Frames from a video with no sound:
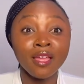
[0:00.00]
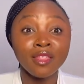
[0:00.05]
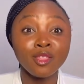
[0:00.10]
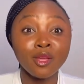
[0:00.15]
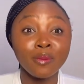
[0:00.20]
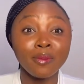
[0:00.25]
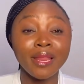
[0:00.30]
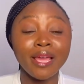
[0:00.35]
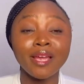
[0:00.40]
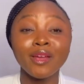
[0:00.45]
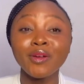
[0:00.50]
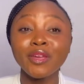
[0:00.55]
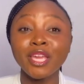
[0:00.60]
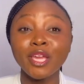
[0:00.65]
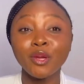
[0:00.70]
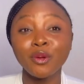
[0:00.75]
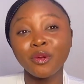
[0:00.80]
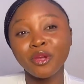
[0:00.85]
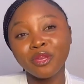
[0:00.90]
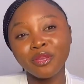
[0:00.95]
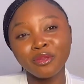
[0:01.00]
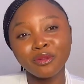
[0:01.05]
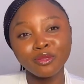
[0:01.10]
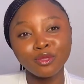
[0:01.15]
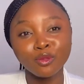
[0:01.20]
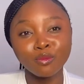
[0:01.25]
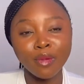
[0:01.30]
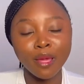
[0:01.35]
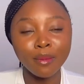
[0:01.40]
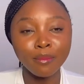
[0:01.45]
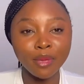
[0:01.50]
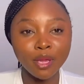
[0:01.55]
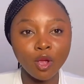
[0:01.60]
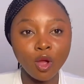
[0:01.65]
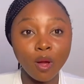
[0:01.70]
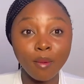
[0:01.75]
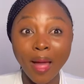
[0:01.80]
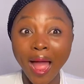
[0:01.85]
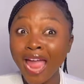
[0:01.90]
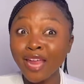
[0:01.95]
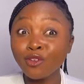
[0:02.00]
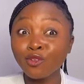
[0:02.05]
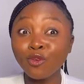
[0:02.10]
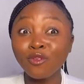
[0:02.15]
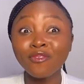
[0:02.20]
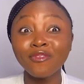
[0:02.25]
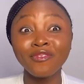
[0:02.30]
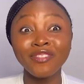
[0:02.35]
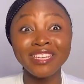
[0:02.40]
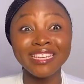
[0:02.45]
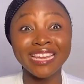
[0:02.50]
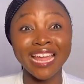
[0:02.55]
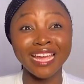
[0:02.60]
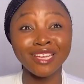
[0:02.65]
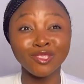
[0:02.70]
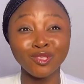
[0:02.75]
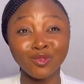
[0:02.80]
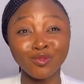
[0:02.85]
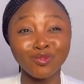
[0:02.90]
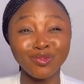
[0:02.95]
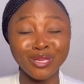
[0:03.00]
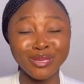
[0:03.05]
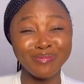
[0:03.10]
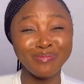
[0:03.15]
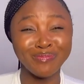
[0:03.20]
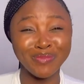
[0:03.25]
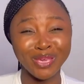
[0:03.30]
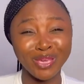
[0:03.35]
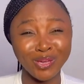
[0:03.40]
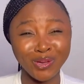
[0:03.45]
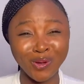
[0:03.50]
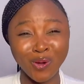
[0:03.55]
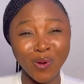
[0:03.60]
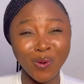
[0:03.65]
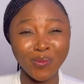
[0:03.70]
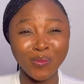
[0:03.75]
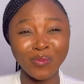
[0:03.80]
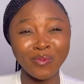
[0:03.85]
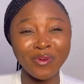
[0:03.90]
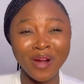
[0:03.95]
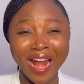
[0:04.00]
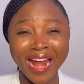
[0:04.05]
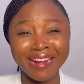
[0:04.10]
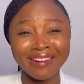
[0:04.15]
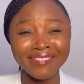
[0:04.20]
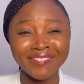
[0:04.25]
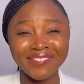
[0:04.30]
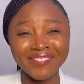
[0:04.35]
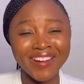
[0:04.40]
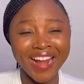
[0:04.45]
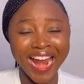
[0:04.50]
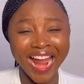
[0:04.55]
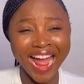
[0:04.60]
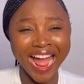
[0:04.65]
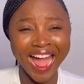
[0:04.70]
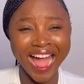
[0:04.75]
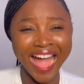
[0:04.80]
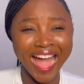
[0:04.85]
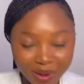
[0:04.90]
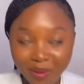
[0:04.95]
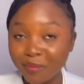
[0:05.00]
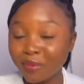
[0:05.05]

They'll be like, okay, queen, you do my makeup. I don't feel like doing makeup, rah.